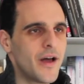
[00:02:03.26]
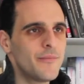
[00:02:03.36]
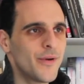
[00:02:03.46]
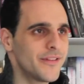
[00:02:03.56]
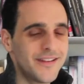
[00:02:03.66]

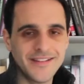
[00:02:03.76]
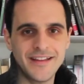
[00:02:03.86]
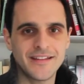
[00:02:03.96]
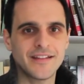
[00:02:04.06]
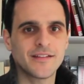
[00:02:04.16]
because in a
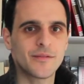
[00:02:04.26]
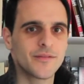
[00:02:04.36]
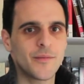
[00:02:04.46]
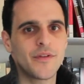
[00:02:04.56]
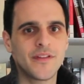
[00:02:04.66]
sense it's
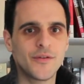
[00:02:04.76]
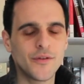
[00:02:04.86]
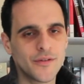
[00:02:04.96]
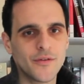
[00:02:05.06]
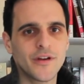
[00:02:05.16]
something that you're
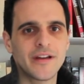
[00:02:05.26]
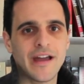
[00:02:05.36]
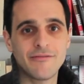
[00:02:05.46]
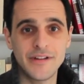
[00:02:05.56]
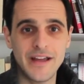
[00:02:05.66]
used to doing
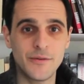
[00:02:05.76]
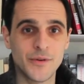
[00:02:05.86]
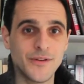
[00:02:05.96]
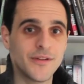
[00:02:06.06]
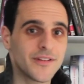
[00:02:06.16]
every day
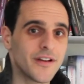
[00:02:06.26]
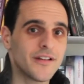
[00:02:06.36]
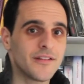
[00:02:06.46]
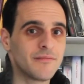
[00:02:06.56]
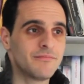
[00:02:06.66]
when you
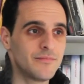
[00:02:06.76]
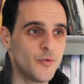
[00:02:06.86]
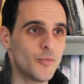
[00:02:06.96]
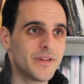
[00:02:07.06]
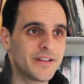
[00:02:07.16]
discuss
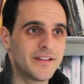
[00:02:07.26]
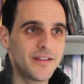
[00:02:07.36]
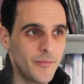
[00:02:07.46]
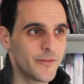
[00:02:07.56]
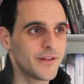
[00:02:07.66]
your particular
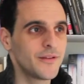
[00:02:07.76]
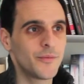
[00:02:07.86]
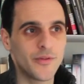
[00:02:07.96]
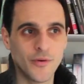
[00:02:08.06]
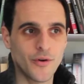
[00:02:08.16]
subfield
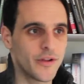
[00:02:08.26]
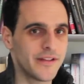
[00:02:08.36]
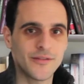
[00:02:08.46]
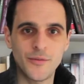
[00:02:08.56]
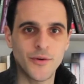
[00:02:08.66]
with your
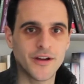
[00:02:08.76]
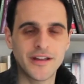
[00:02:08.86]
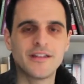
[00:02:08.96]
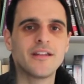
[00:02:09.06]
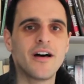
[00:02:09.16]
colleagues who work
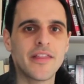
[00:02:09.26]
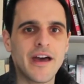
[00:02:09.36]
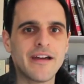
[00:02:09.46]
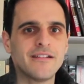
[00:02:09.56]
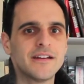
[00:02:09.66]
in other
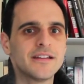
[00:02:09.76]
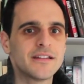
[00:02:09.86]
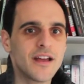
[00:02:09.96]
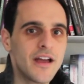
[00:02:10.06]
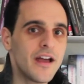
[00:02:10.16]
areas.
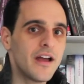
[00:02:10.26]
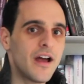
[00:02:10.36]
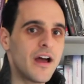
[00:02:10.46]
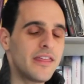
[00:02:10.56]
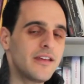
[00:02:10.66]

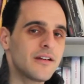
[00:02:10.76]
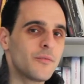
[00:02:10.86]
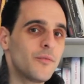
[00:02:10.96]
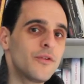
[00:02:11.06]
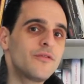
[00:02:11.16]
I think
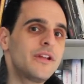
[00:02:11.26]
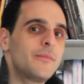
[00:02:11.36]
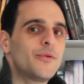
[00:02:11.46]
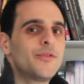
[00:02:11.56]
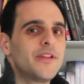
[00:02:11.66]
one really
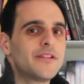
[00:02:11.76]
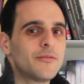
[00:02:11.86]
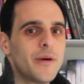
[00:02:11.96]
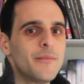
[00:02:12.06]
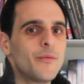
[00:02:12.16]
important thing to
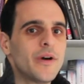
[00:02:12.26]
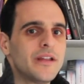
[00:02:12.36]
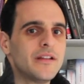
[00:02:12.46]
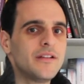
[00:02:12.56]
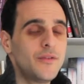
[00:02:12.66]
remember
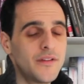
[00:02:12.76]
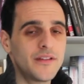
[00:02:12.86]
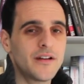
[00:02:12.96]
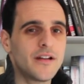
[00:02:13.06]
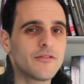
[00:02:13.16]
when doing
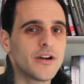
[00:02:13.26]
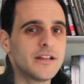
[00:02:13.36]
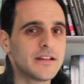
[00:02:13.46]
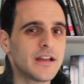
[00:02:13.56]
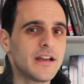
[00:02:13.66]
this kind of
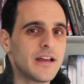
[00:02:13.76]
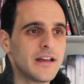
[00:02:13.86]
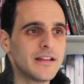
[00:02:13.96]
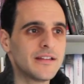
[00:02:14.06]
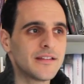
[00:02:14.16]
writing
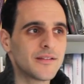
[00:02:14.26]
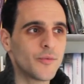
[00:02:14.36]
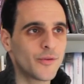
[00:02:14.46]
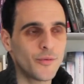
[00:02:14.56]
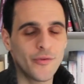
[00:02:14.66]
is
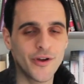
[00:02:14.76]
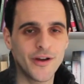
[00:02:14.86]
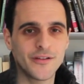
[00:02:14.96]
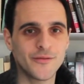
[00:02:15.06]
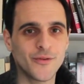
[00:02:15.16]
what's called the
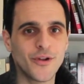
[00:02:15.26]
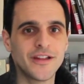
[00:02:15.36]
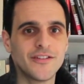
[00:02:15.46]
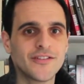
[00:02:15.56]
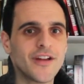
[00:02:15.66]
curse of
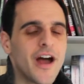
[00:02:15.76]
knowledge.